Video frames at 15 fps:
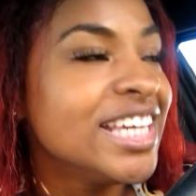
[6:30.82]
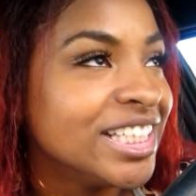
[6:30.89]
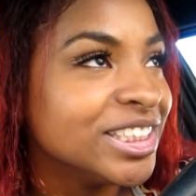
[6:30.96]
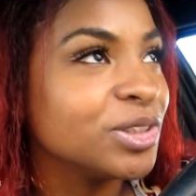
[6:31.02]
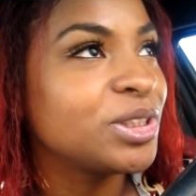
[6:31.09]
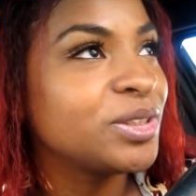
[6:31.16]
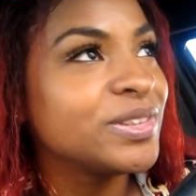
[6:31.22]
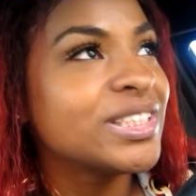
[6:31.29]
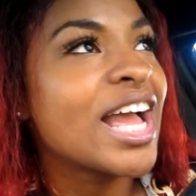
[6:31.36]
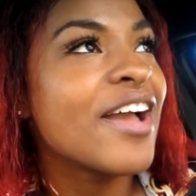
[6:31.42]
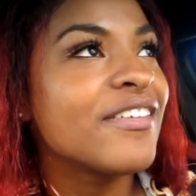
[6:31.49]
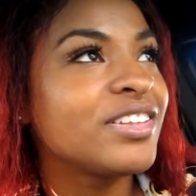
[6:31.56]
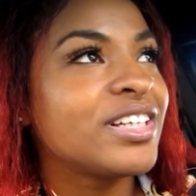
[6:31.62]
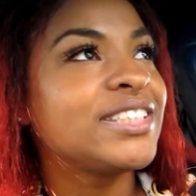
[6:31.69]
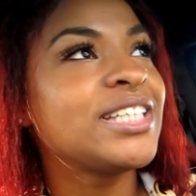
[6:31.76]
So she was like,
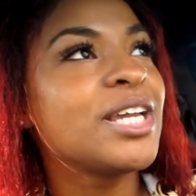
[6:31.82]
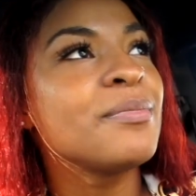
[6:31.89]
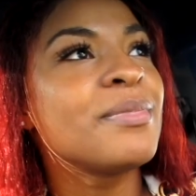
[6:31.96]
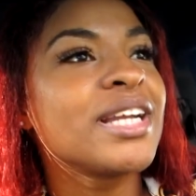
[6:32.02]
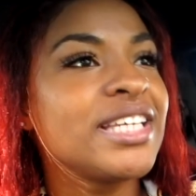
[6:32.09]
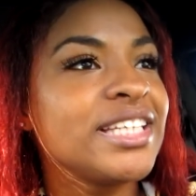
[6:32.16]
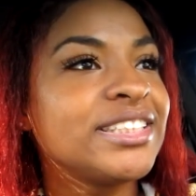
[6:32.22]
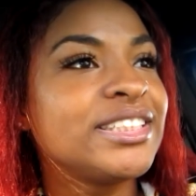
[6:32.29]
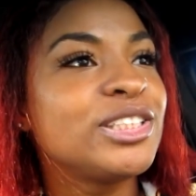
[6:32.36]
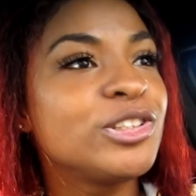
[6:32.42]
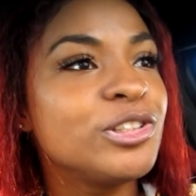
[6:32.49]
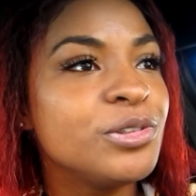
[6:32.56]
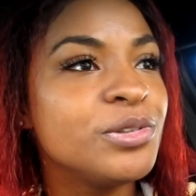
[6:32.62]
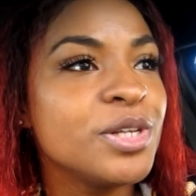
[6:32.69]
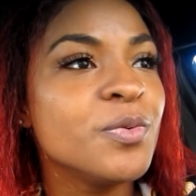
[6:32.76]
after I take my kids to
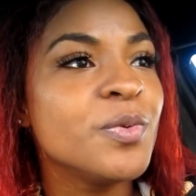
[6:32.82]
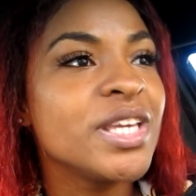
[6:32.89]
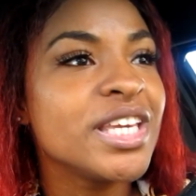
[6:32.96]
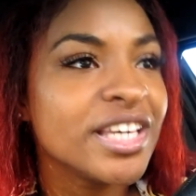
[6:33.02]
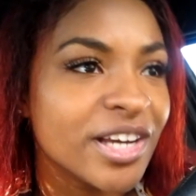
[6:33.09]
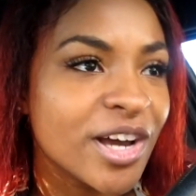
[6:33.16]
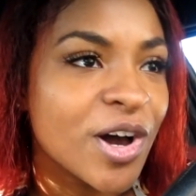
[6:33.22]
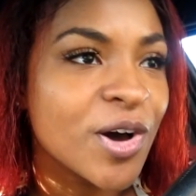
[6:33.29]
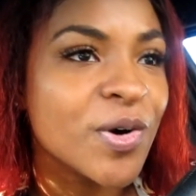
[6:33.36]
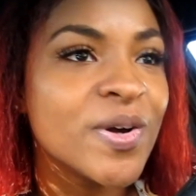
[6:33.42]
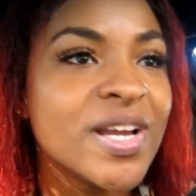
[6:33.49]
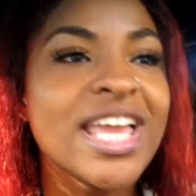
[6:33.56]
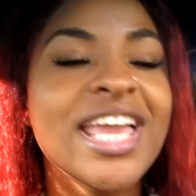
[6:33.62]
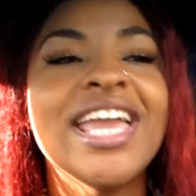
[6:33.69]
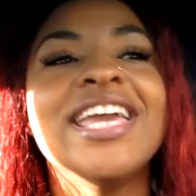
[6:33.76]
school, then we can go.
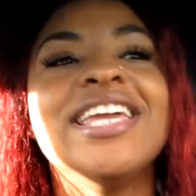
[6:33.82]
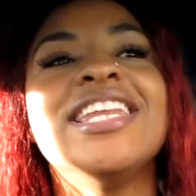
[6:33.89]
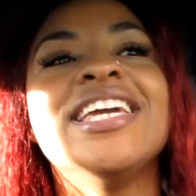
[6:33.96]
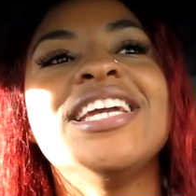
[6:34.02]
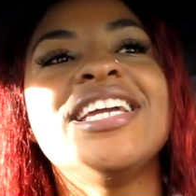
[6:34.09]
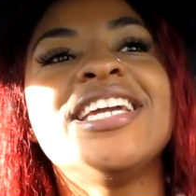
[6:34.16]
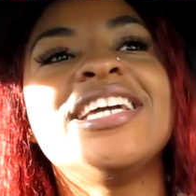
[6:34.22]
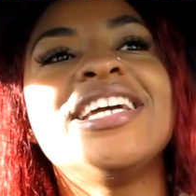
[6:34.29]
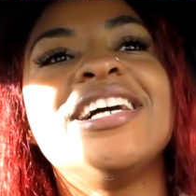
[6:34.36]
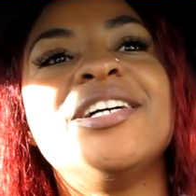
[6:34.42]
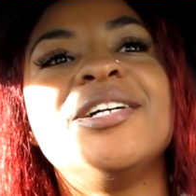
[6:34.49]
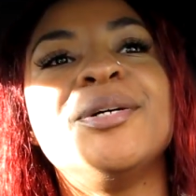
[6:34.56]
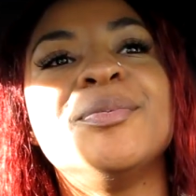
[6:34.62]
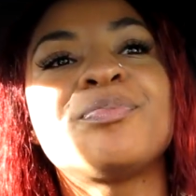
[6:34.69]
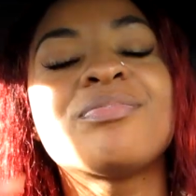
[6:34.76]
And
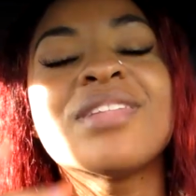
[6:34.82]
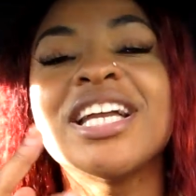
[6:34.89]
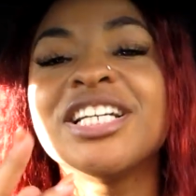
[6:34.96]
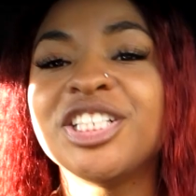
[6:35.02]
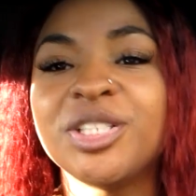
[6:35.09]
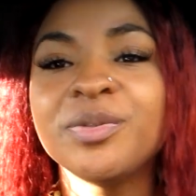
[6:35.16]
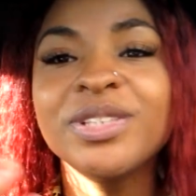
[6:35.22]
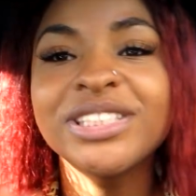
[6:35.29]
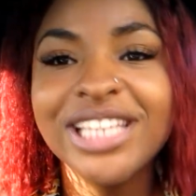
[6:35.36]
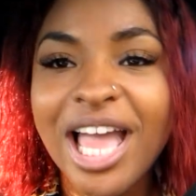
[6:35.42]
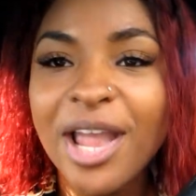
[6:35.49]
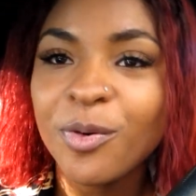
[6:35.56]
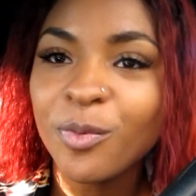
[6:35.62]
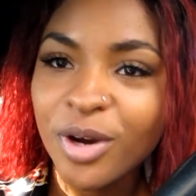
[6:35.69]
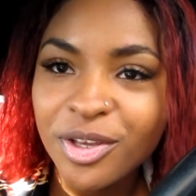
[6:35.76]
then she was
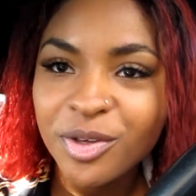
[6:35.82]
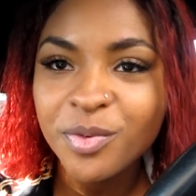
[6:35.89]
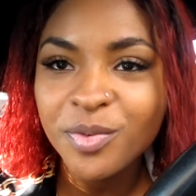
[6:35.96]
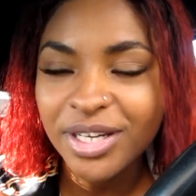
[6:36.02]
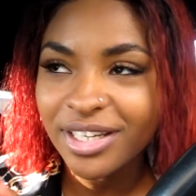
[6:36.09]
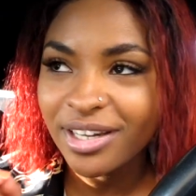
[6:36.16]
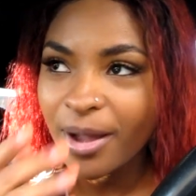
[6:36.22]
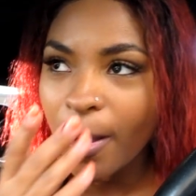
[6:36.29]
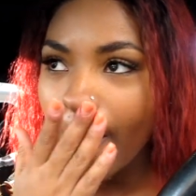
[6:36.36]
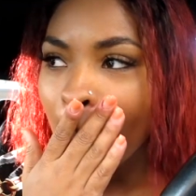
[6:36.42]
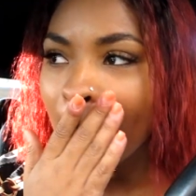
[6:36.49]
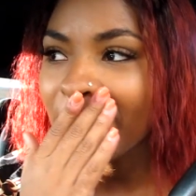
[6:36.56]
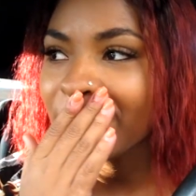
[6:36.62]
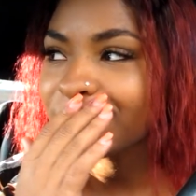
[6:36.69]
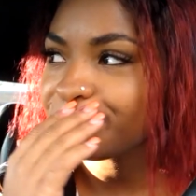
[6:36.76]
like, where you want to
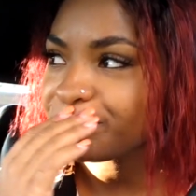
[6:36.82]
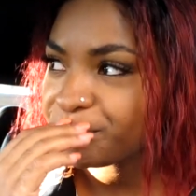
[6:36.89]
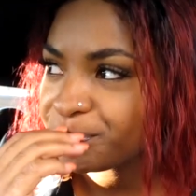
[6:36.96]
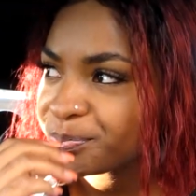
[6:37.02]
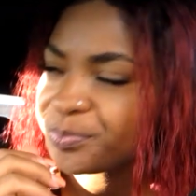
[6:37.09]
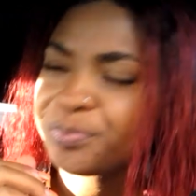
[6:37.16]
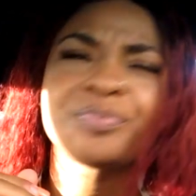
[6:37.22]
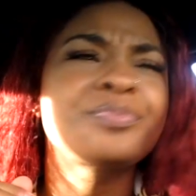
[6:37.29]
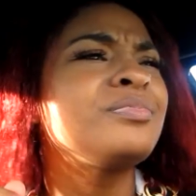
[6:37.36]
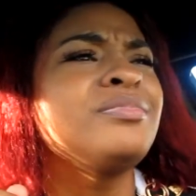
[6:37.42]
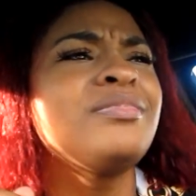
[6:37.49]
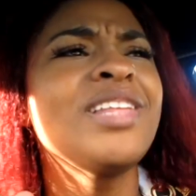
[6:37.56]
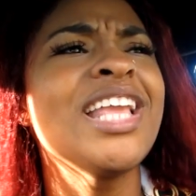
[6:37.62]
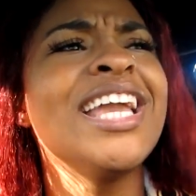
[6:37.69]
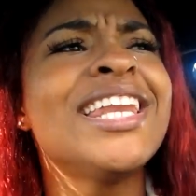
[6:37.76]
go?
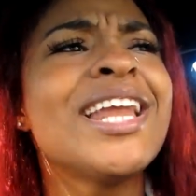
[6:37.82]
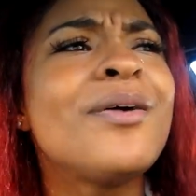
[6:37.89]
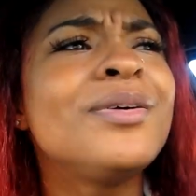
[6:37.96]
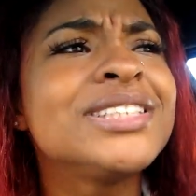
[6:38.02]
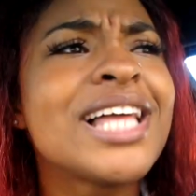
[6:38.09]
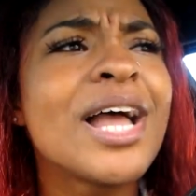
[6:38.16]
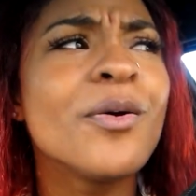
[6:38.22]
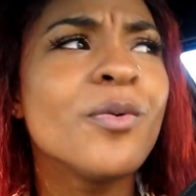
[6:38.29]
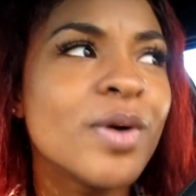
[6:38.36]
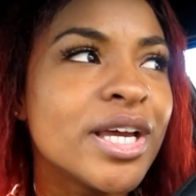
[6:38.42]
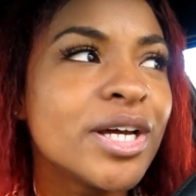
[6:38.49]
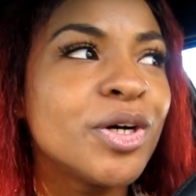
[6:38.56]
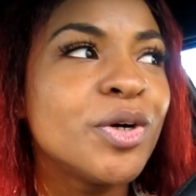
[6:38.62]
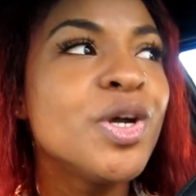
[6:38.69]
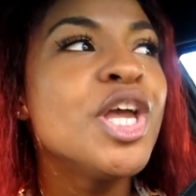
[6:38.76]
And I was like,
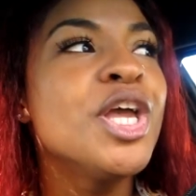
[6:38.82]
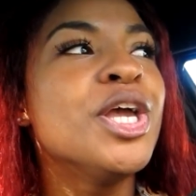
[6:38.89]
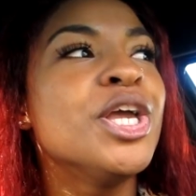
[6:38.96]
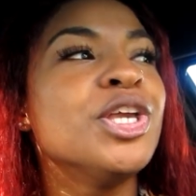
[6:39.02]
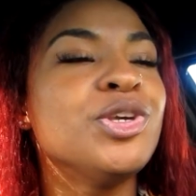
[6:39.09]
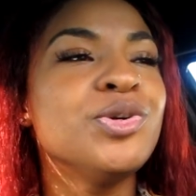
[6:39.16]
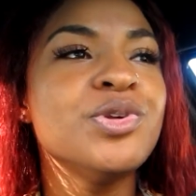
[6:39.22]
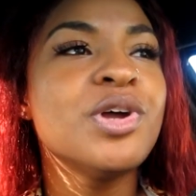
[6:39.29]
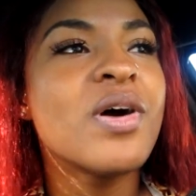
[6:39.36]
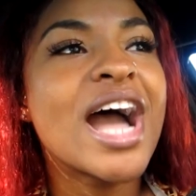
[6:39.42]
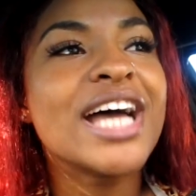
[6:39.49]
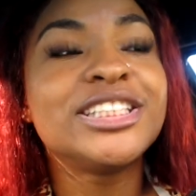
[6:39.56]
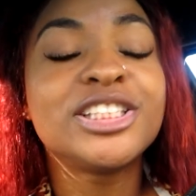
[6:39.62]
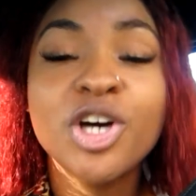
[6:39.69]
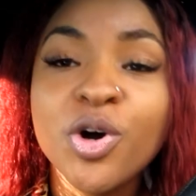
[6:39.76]
well, you know,
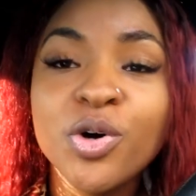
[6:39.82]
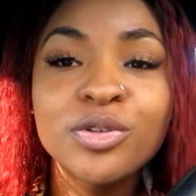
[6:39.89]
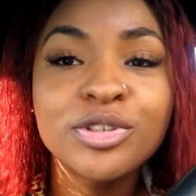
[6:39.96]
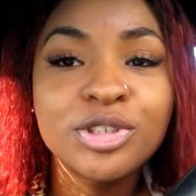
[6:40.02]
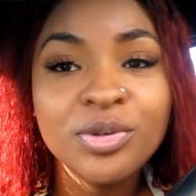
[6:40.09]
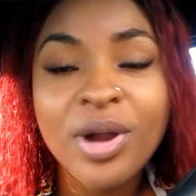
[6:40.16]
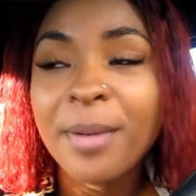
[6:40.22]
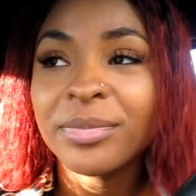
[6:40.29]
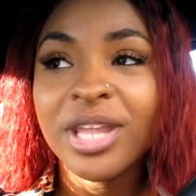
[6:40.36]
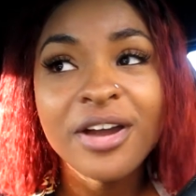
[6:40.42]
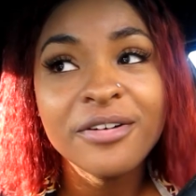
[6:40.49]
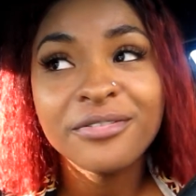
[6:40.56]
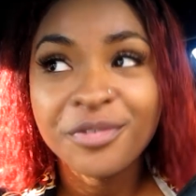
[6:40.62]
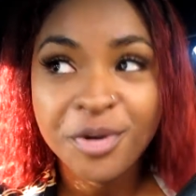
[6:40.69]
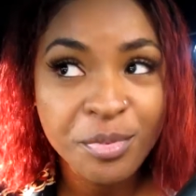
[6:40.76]
I told you I'm
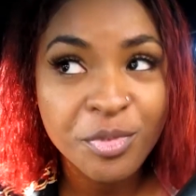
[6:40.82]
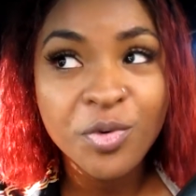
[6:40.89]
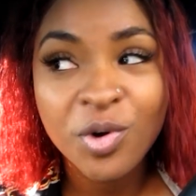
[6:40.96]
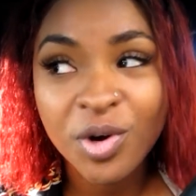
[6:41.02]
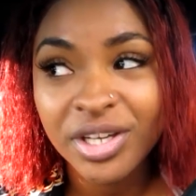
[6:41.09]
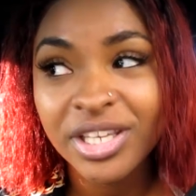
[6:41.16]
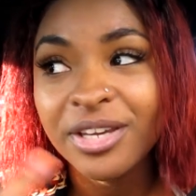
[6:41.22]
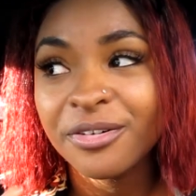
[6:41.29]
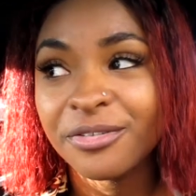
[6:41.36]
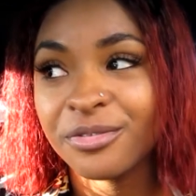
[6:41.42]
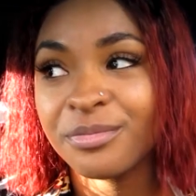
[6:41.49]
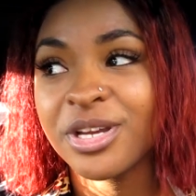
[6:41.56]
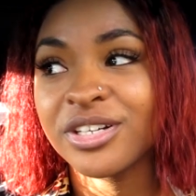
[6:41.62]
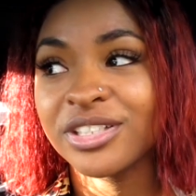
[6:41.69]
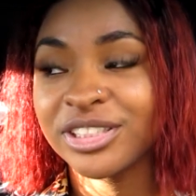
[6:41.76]
not from Milwaukee, I'm
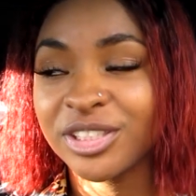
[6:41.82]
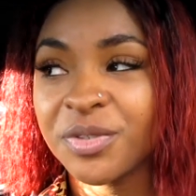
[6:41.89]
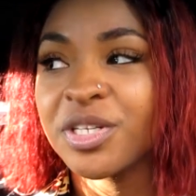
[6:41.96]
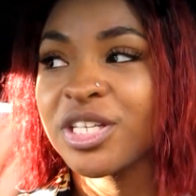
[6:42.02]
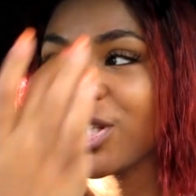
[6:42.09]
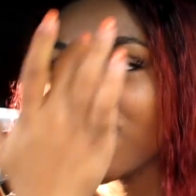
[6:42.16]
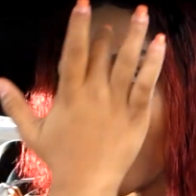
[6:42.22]
from Arizona, so